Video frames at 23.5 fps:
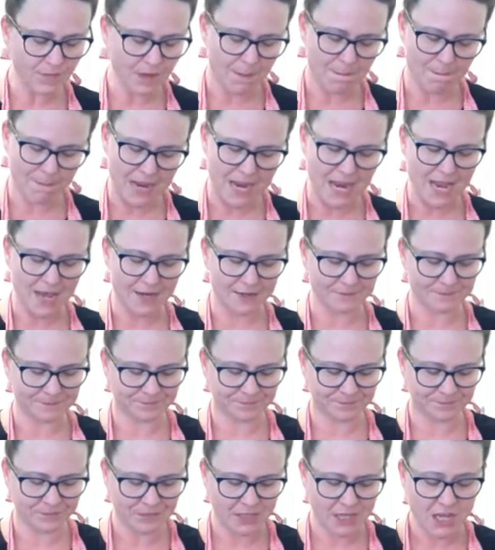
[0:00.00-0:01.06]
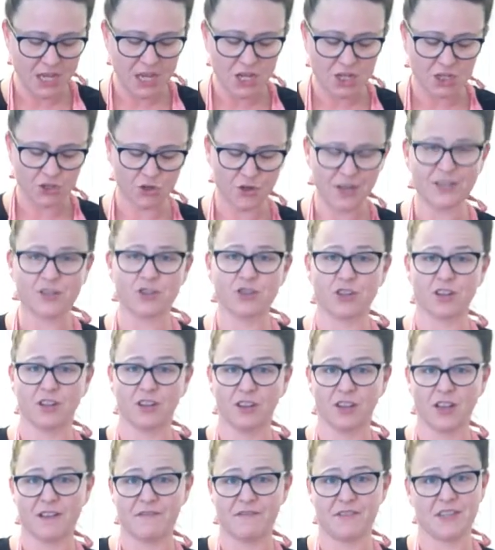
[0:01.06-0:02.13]
Man. You guys are going to
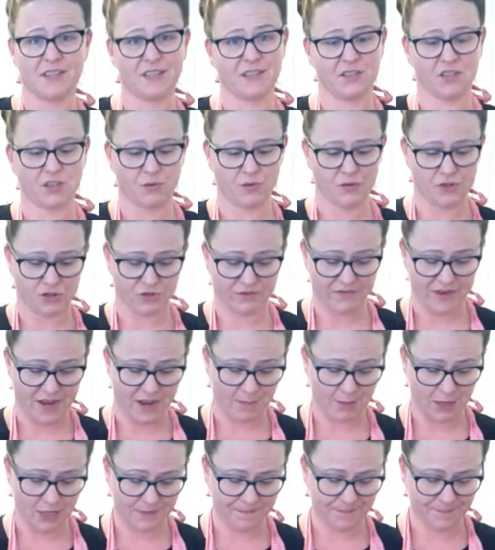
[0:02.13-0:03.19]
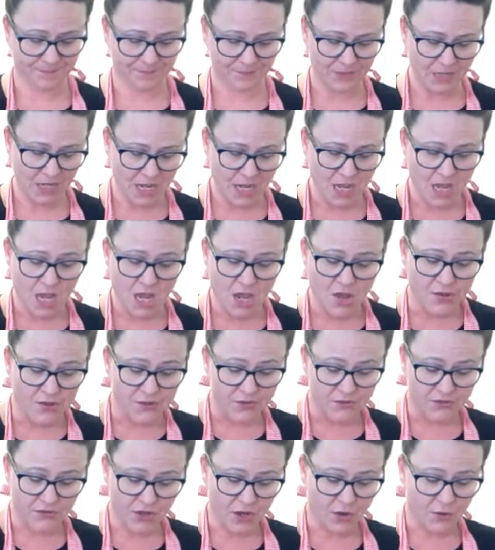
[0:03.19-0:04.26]
love this, and so is your family.
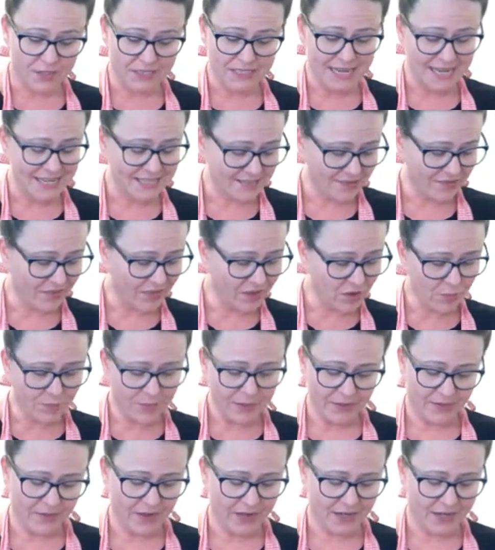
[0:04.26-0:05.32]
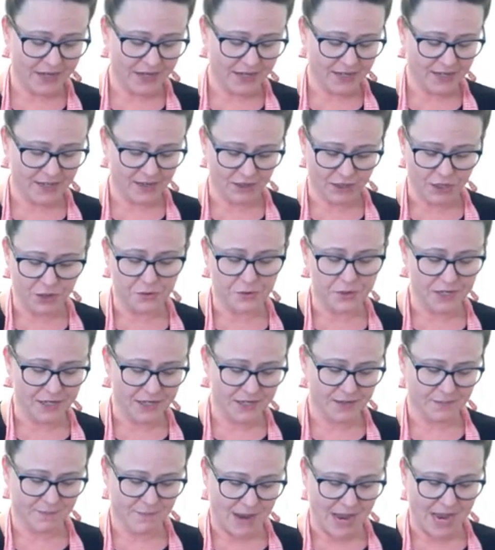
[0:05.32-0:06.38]
So it tastes a little bit like a
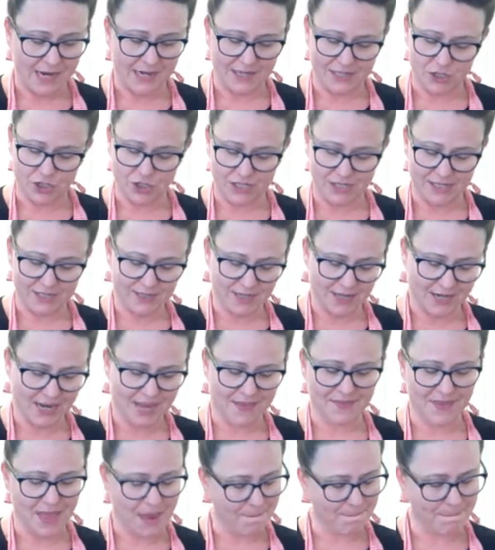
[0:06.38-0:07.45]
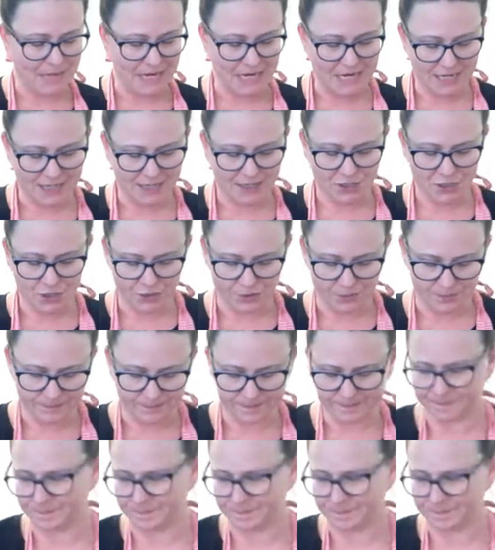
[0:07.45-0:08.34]
loaded mac and cheese. I got that bacon too.